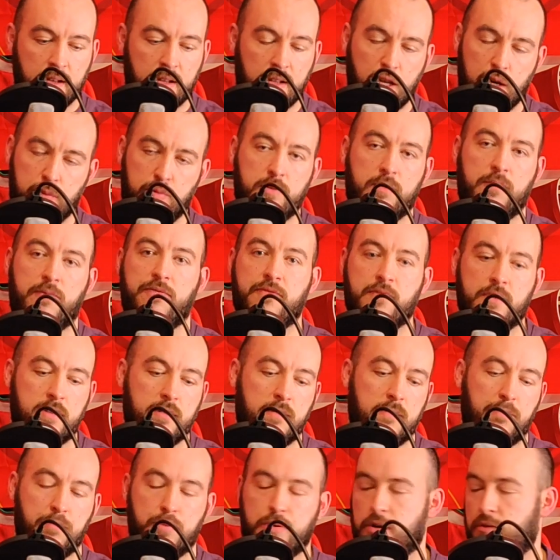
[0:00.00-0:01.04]
Klopp will
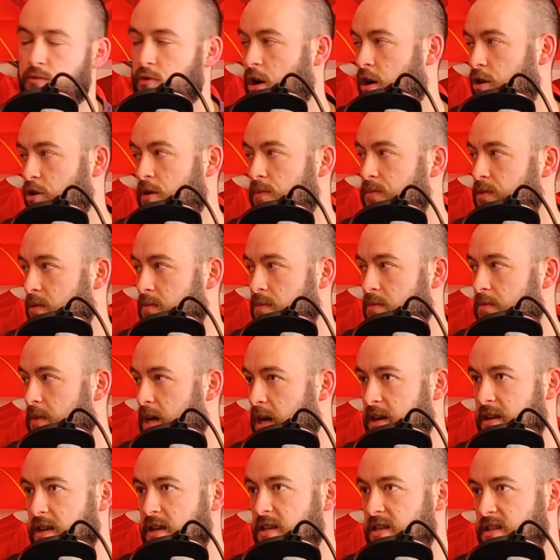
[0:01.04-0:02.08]
fucking put a rocket up them.
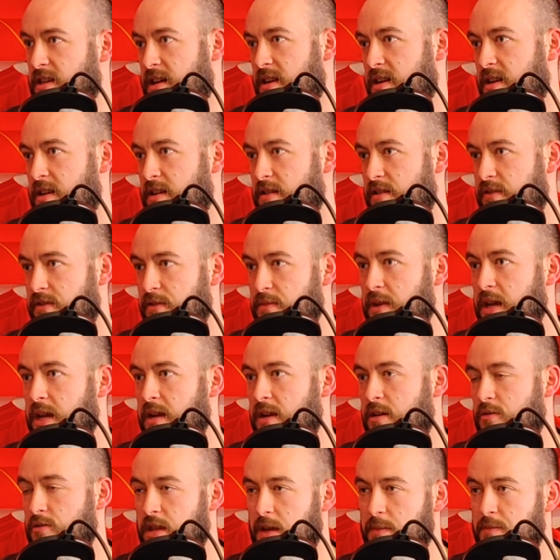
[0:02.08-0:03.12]
Mane, Salah,
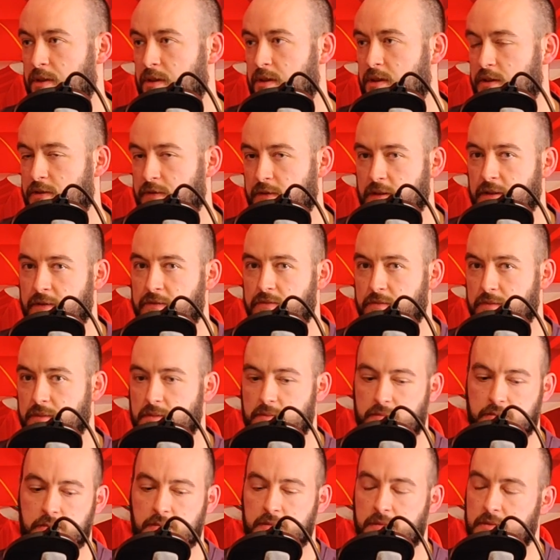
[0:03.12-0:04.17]
Firmino, them through. If
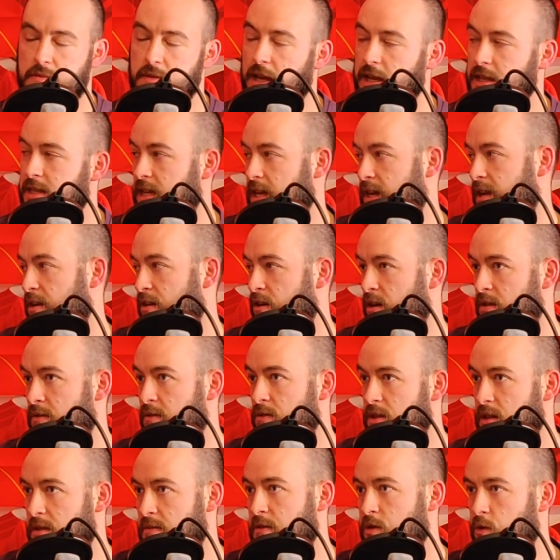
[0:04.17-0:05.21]
they turn it on,
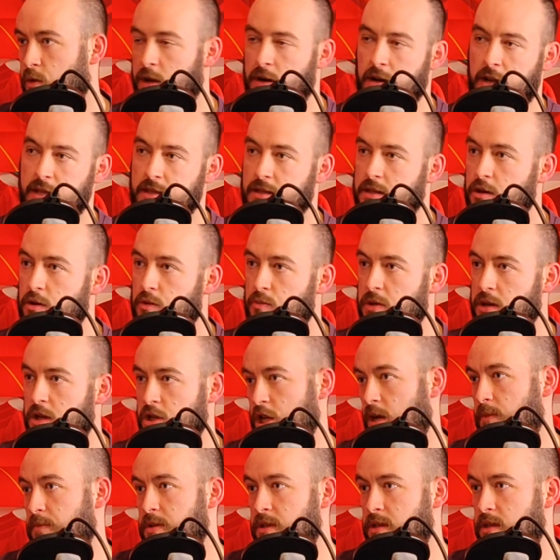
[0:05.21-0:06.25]
go on lads, go and win a
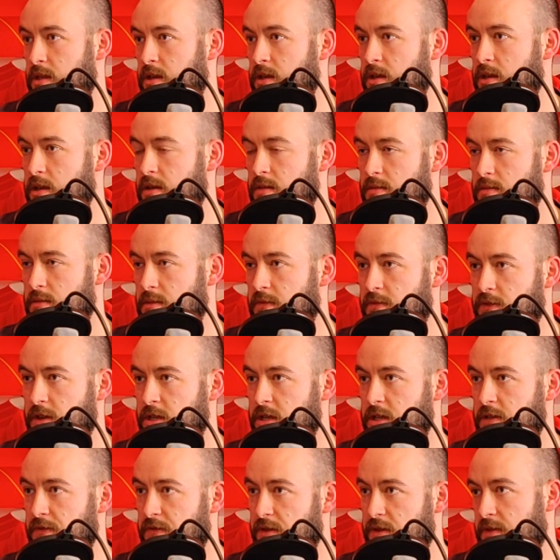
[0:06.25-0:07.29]
Champions League. For
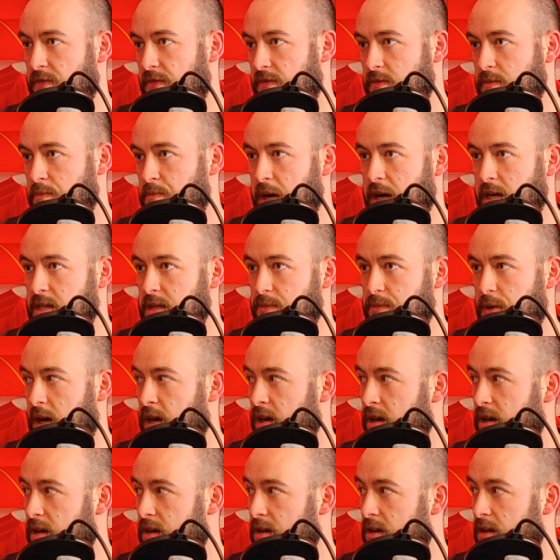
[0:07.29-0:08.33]
the, for, back to
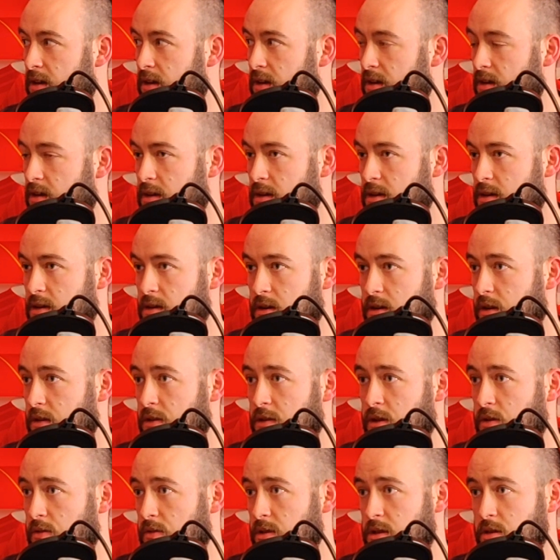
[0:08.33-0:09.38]
back. got the
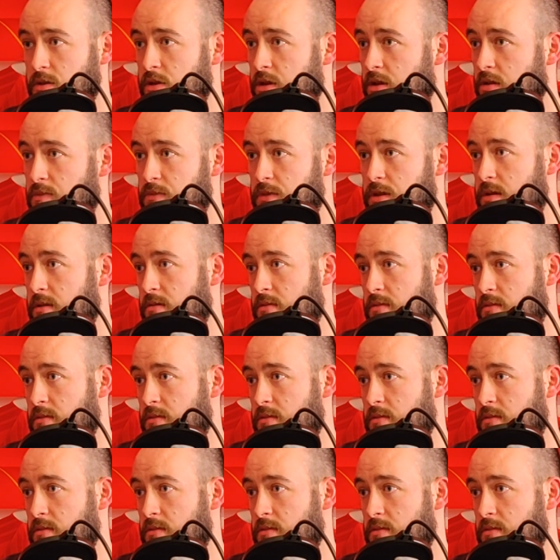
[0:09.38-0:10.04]
Go and do something.